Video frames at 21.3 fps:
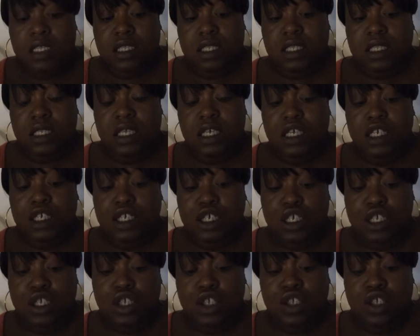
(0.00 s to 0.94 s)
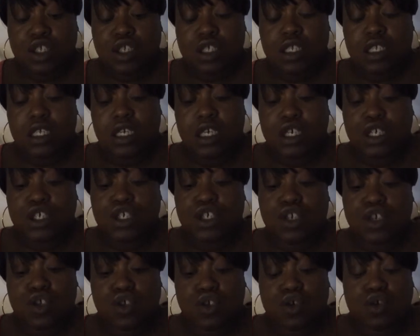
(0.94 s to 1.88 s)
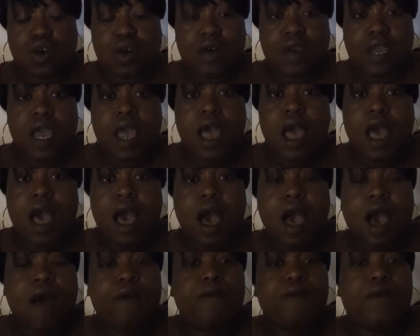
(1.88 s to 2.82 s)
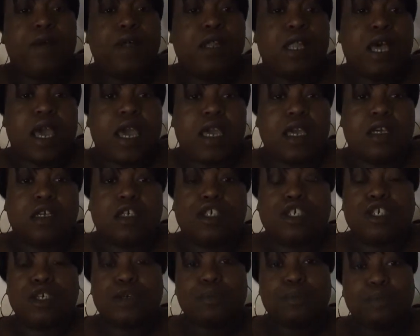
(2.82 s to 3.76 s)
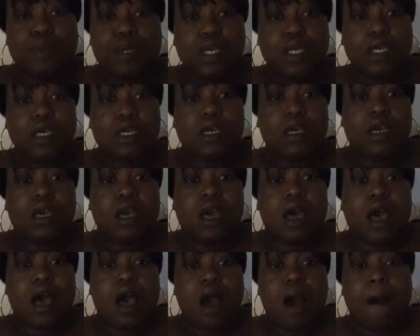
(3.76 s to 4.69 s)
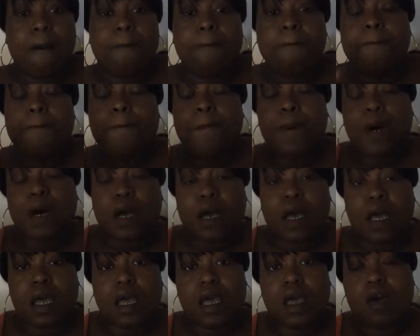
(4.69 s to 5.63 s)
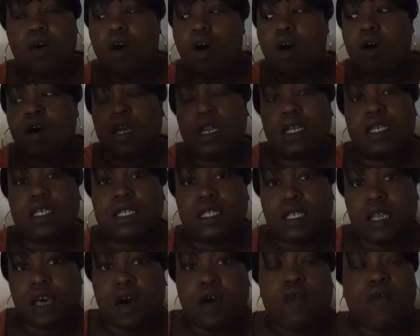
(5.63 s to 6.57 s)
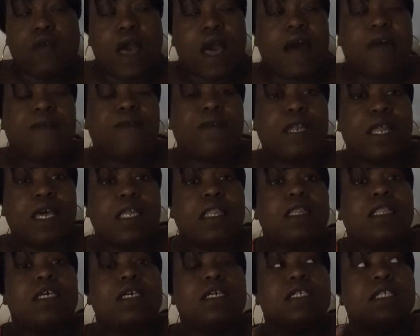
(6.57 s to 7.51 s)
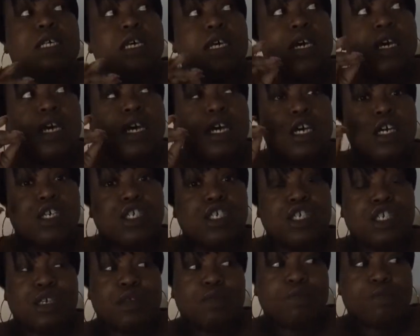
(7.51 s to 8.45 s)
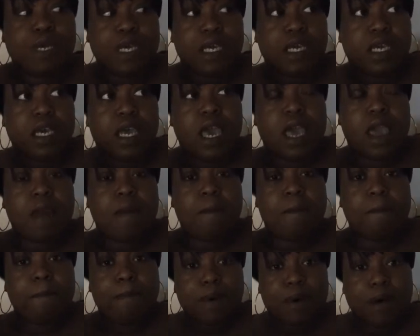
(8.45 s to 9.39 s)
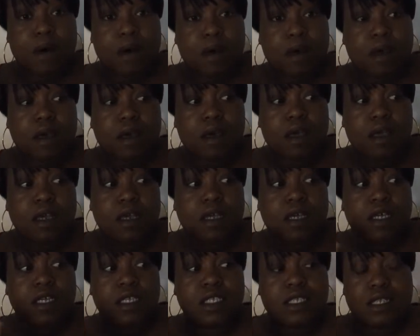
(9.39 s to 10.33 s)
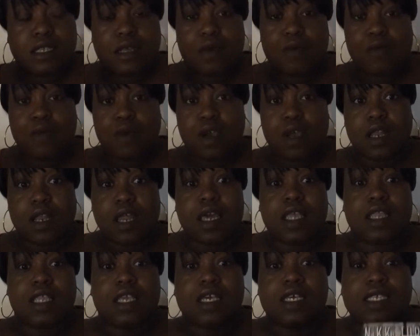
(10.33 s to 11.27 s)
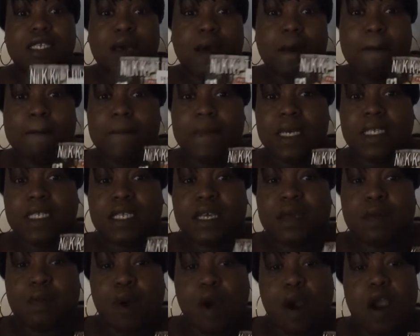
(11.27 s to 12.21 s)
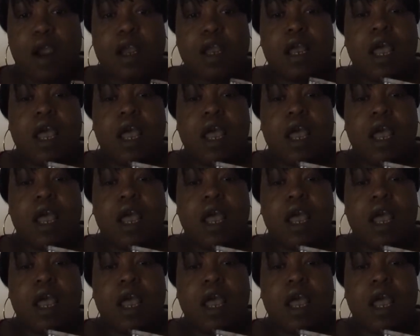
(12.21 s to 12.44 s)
Tisha's story, I feel like, should be a book all in itself. I feel like this should be a book somewhere. Like, there's a missing part.